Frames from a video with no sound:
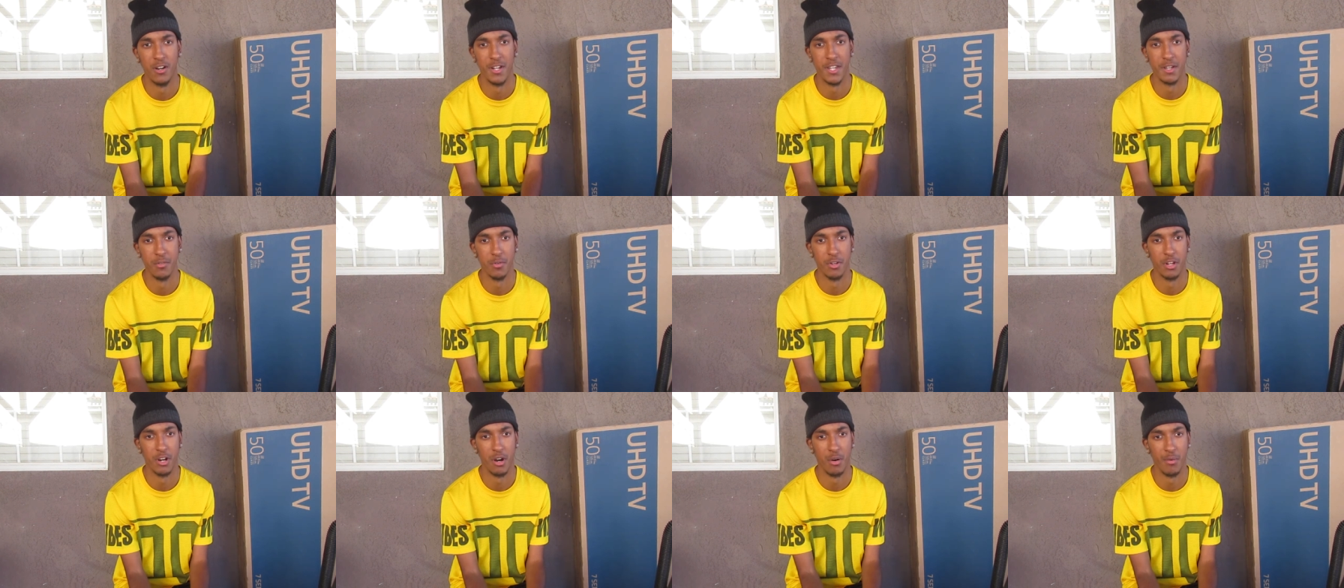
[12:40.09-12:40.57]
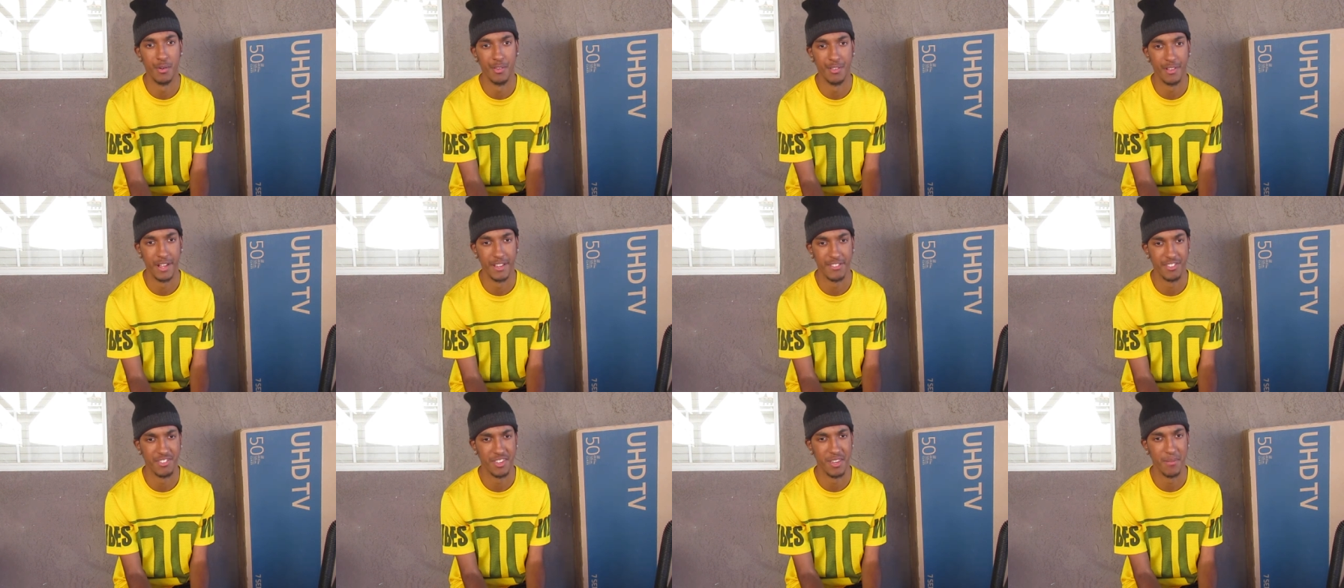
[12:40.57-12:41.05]
and he would always
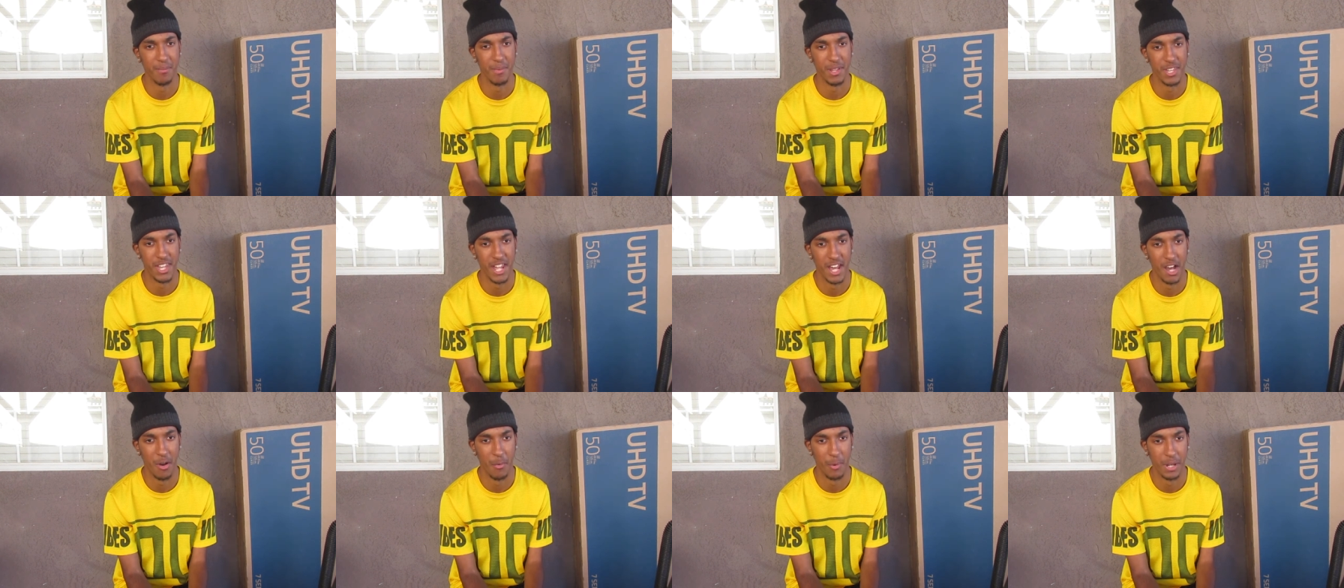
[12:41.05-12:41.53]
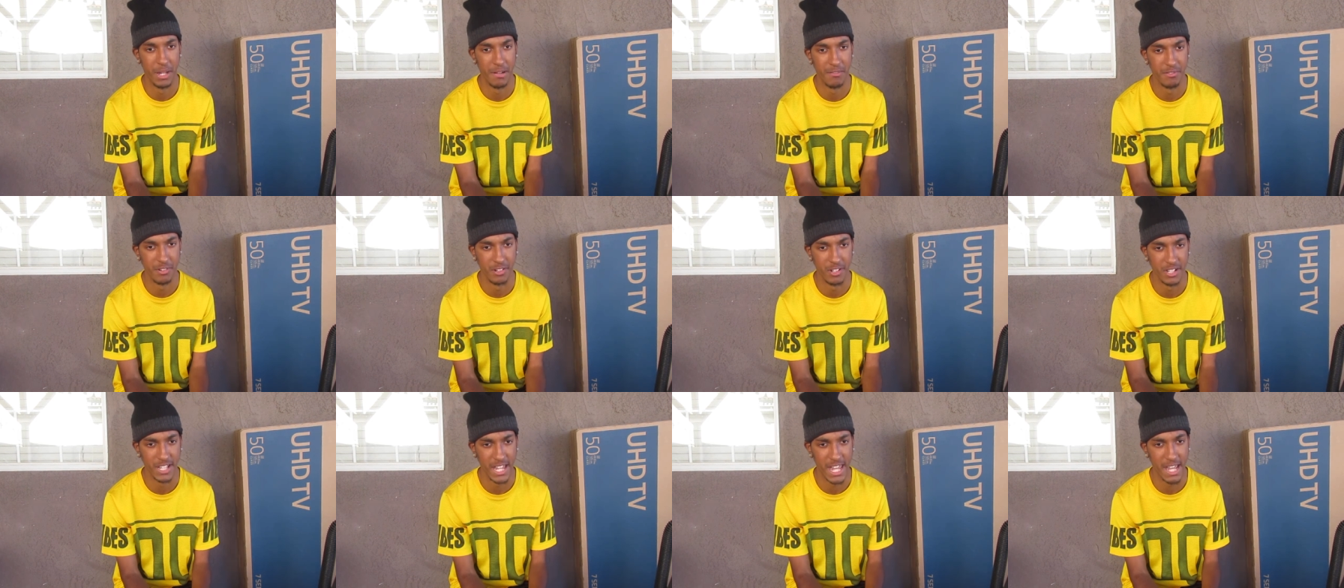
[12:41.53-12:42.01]
like sit me down
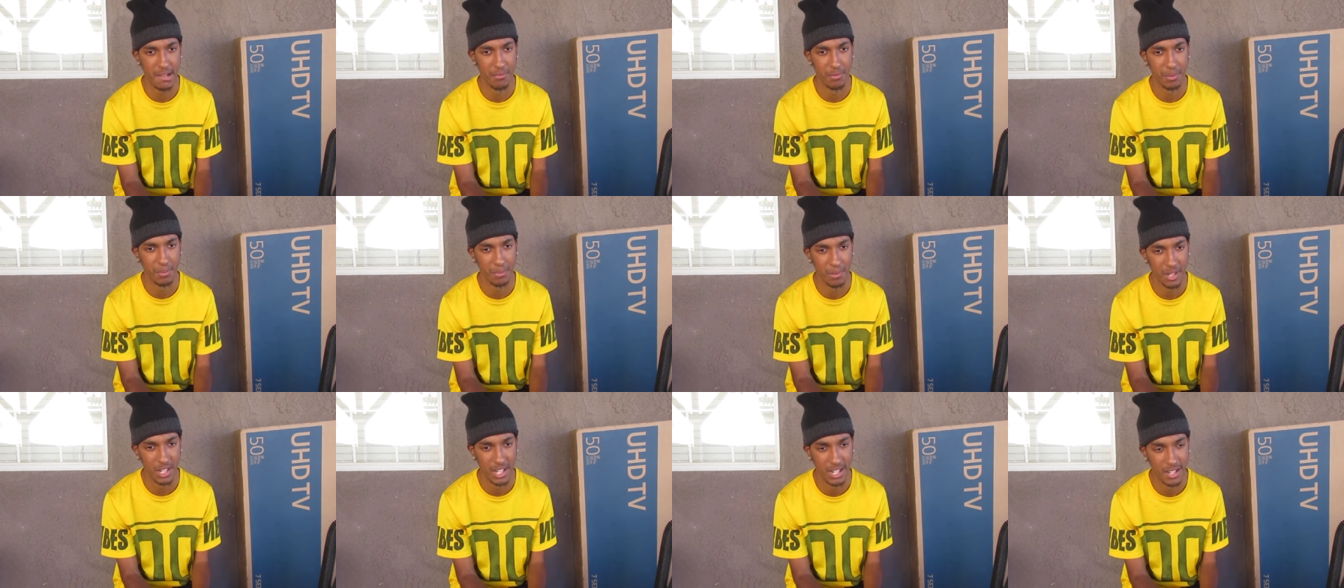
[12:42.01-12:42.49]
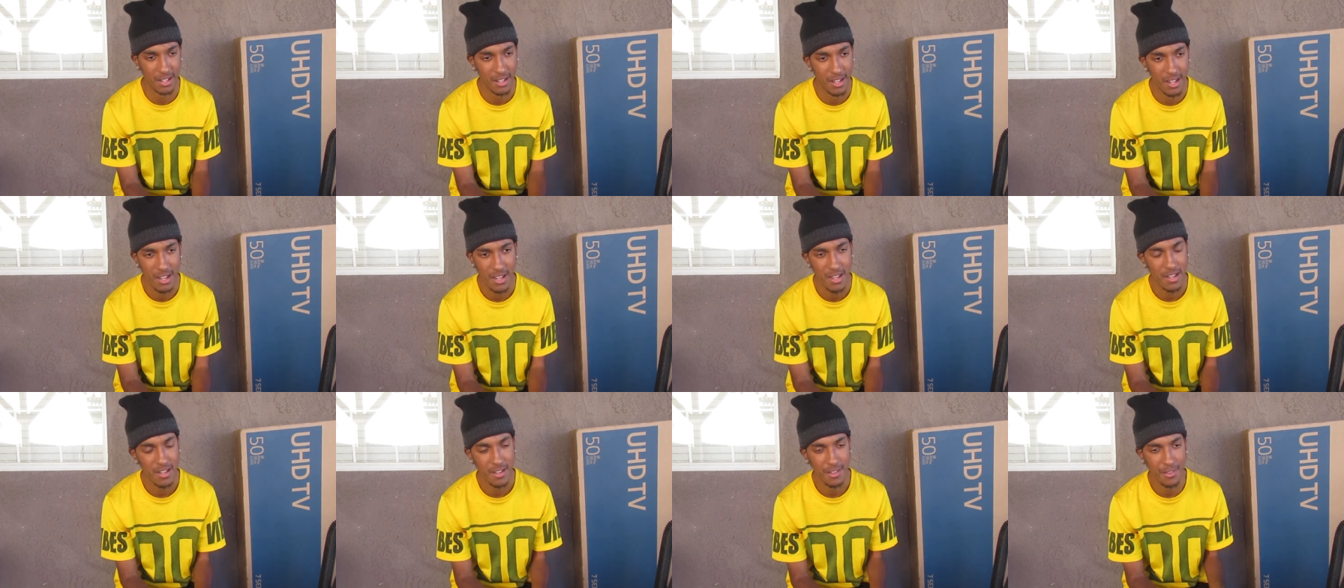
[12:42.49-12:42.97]
whenever a game was playing.
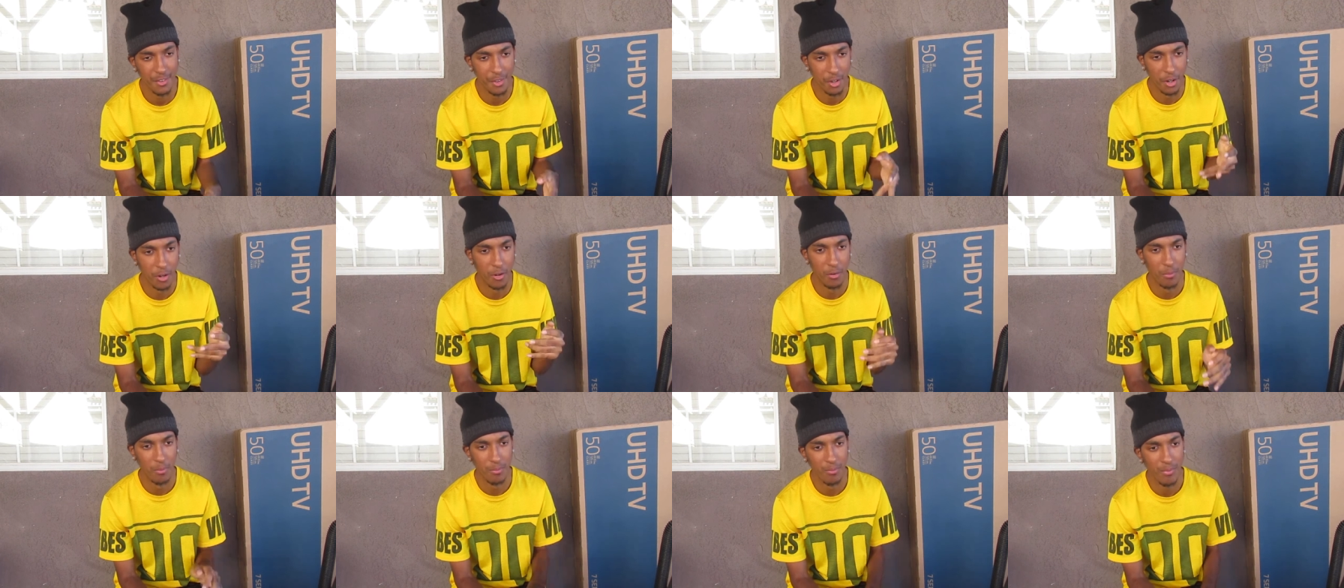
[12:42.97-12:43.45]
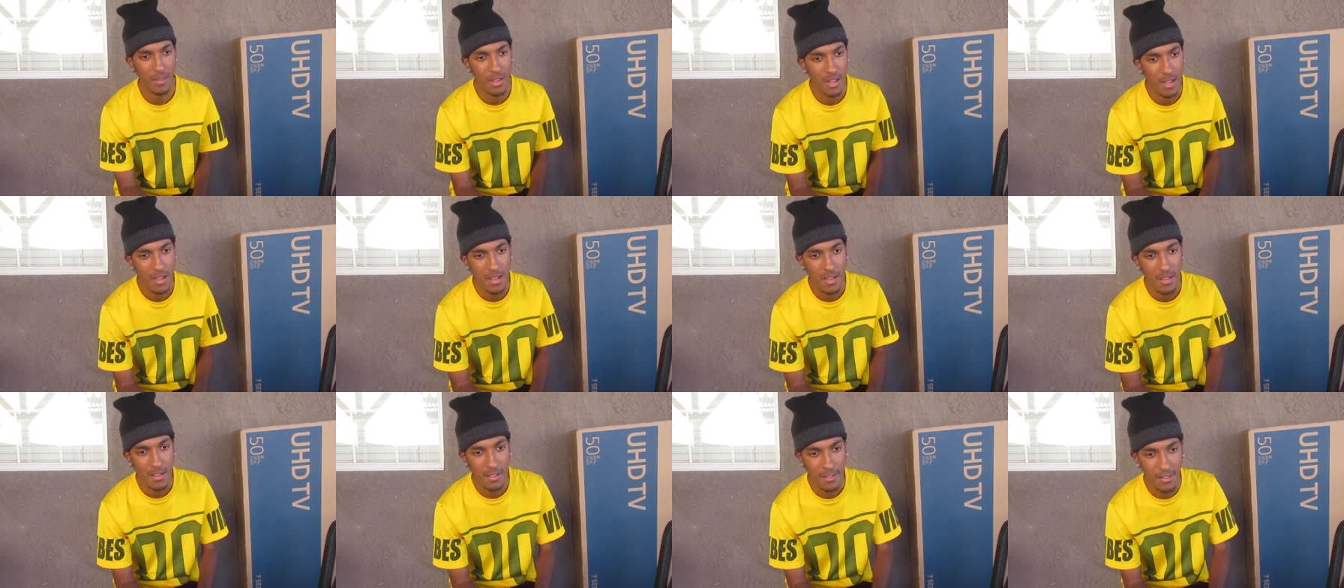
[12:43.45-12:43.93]
So,
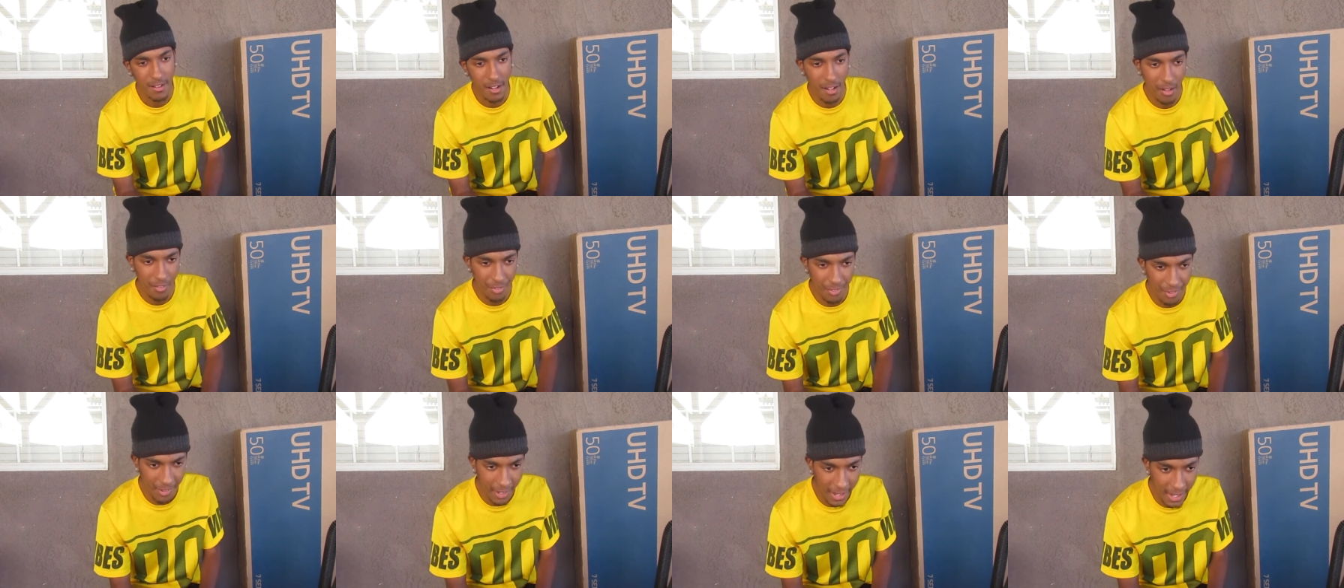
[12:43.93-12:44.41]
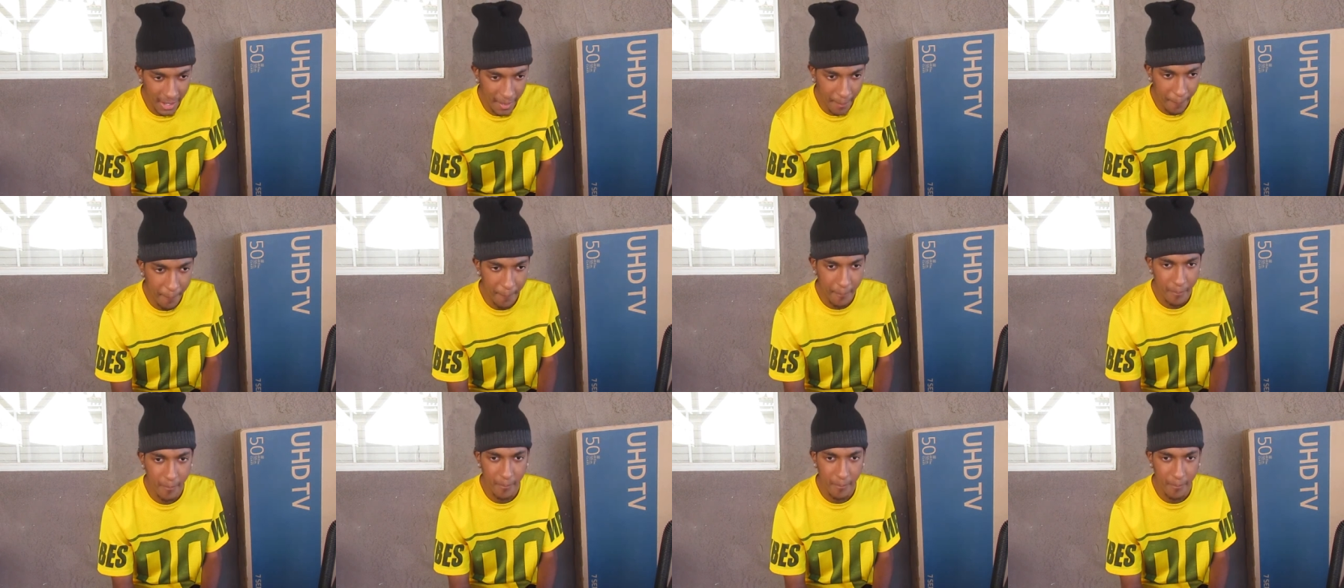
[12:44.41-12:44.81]
you know what I'm saying?